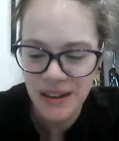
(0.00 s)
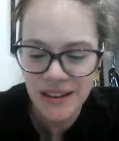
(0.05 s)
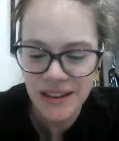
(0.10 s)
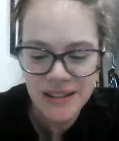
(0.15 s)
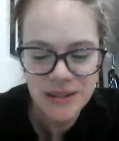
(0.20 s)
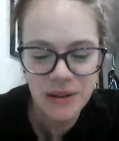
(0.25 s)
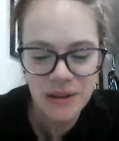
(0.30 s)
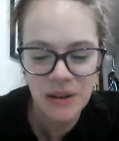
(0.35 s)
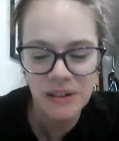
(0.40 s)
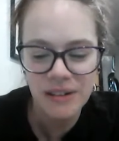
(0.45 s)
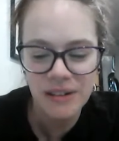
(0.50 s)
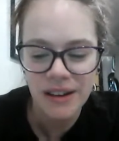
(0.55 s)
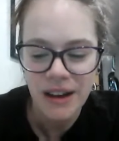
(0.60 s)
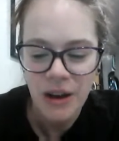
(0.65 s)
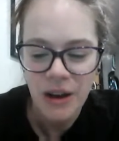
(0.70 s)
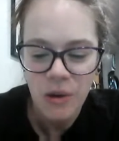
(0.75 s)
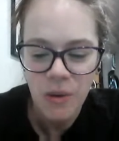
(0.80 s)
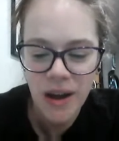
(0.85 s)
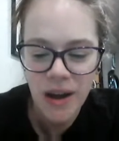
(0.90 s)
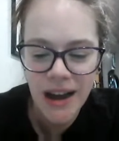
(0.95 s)
So
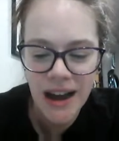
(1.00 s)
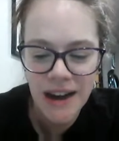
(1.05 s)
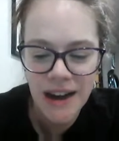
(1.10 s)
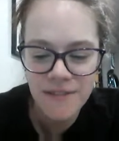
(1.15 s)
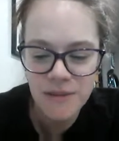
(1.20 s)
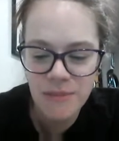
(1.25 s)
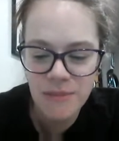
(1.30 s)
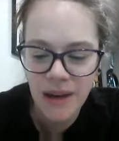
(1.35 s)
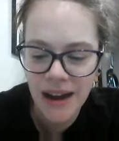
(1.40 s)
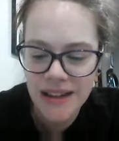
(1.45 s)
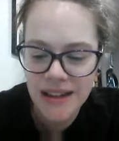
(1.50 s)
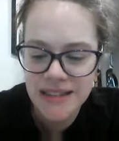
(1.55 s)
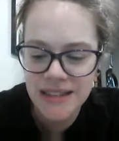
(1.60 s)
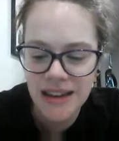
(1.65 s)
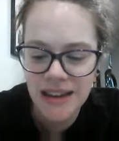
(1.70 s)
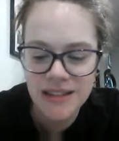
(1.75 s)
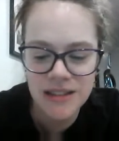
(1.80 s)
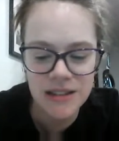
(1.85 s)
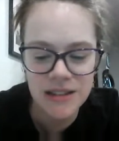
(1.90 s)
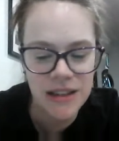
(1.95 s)
what kind of a
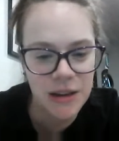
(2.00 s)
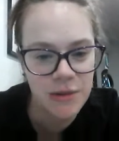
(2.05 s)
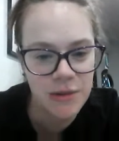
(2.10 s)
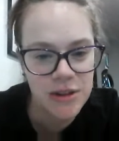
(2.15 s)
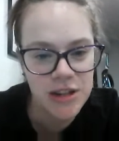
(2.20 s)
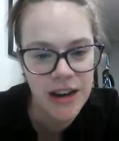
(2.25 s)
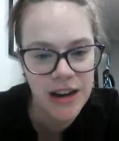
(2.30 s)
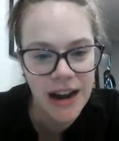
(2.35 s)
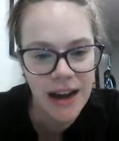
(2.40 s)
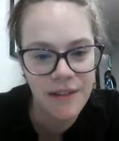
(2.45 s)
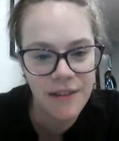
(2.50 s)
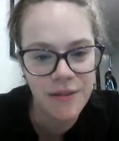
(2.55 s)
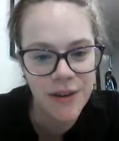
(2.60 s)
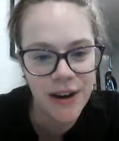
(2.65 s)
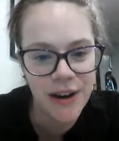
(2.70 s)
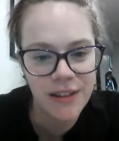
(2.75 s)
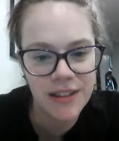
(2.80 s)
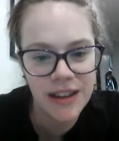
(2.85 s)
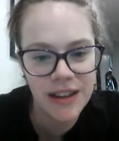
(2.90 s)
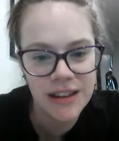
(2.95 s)
mindset do you think we should have
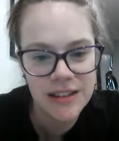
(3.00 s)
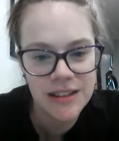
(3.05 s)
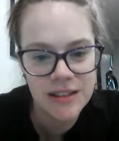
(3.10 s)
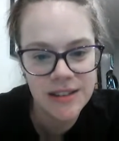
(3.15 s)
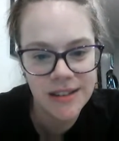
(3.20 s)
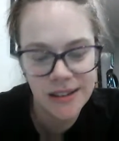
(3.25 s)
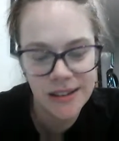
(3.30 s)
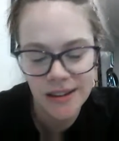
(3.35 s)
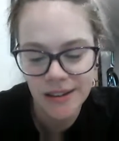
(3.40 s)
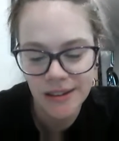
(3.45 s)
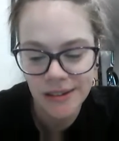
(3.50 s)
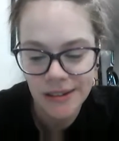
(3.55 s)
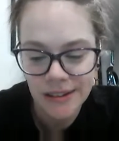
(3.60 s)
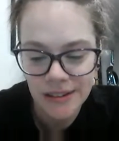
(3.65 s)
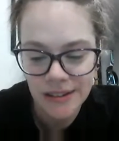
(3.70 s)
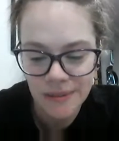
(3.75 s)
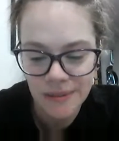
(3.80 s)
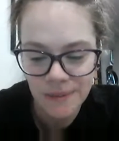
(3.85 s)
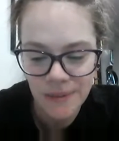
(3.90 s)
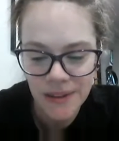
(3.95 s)
around this?
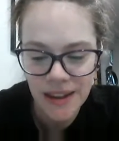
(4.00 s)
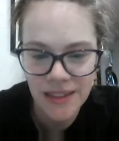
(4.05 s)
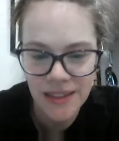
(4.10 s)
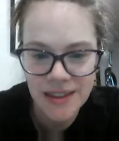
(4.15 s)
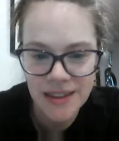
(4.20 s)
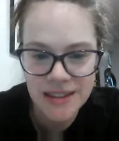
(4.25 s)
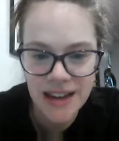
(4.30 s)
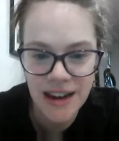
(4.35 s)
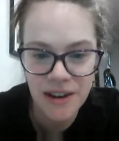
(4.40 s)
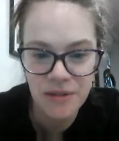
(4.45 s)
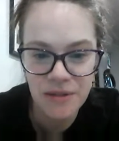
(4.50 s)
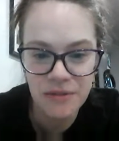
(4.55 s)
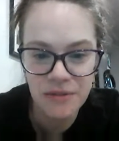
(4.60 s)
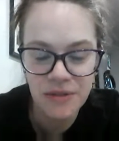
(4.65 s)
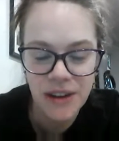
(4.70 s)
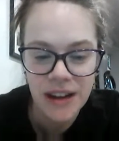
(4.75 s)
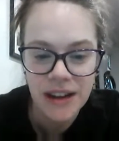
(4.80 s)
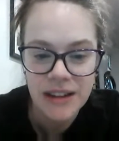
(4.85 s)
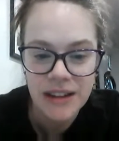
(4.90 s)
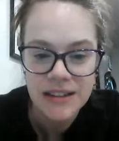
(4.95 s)
And this kind of
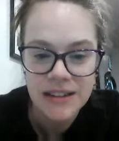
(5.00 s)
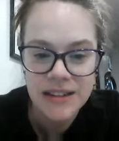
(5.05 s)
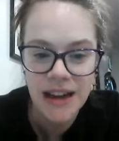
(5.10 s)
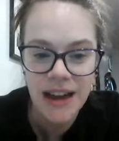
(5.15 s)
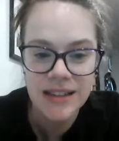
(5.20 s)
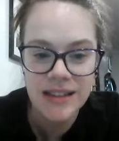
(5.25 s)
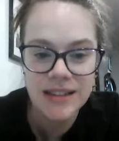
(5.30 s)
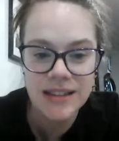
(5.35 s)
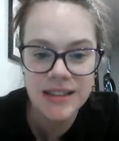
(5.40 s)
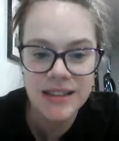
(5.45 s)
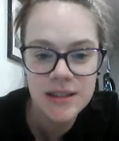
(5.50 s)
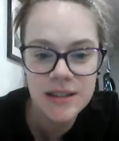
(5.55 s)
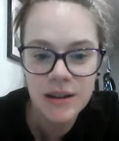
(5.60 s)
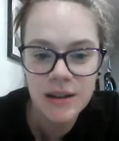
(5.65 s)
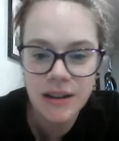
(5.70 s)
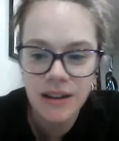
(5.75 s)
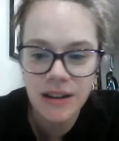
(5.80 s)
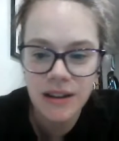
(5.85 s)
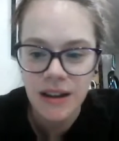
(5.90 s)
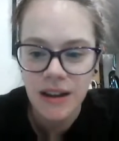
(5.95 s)
ties
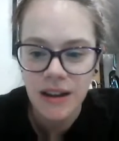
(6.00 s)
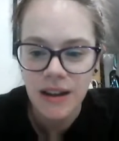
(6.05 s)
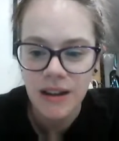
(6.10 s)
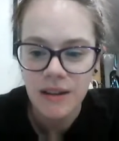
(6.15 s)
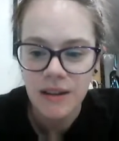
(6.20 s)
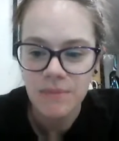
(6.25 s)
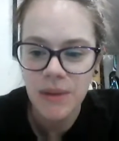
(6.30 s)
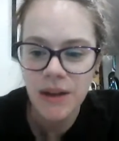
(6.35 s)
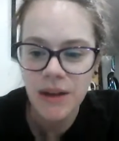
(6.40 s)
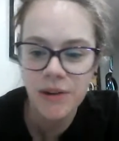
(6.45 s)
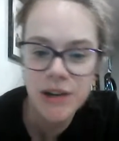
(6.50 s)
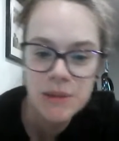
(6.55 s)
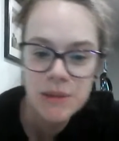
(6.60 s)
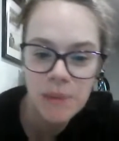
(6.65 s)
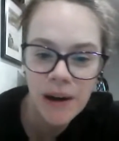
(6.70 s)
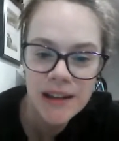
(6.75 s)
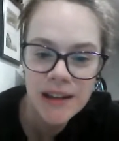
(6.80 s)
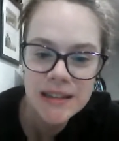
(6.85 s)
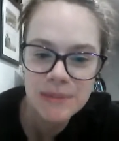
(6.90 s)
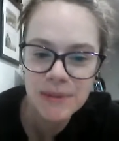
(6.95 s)
into being
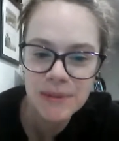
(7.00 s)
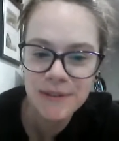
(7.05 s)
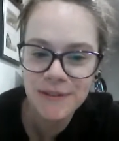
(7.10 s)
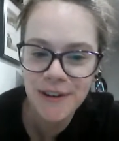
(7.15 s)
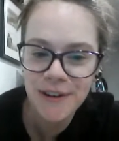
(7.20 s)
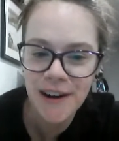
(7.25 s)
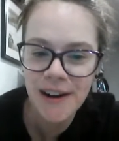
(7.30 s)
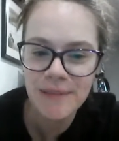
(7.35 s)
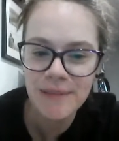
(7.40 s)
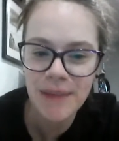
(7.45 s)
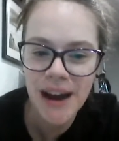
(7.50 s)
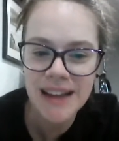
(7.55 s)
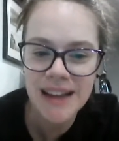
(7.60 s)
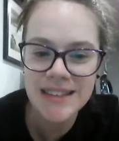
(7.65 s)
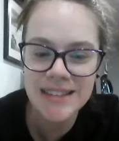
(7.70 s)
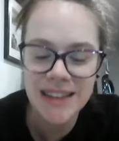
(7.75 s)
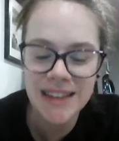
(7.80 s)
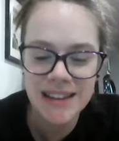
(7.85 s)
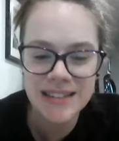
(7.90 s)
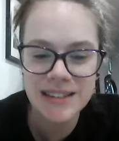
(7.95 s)
responsible for our
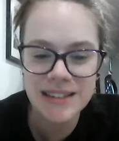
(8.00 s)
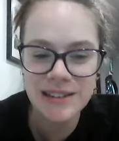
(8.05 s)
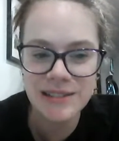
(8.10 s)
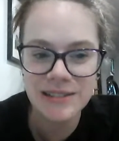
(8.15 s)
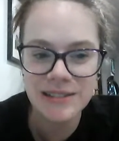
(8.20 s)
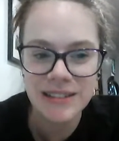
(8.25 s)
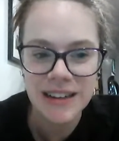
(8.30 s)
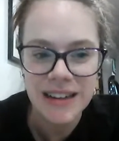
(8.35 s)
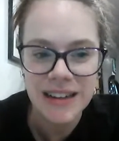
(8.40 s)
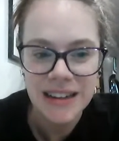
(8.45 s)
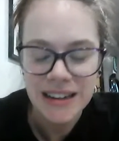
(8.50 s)
mindset too.